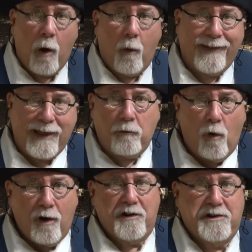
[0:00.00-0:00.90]
Well, that
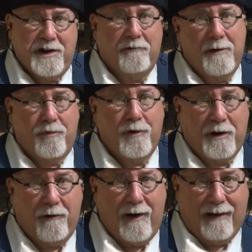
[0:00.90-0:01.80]
water jug went
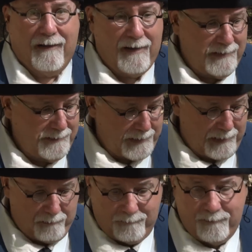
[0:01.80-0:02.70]
pretty well.
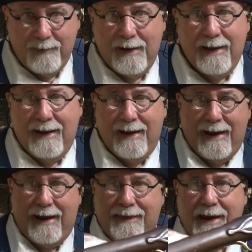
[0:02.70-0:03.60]
So
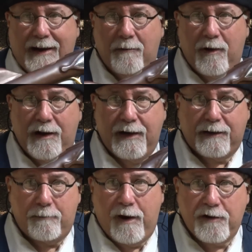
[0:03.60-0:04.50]
I think I'm going to take
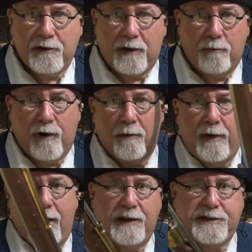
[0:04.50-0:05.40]
the Pedersoli Brown
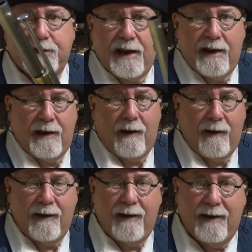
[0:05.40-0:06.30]
Bess.
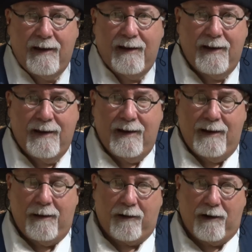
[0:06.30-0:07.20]

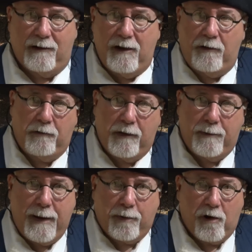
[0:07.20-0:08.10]
I'm going to load it with a
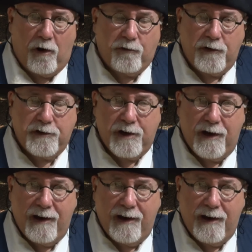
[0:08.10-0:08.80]
paper cartridge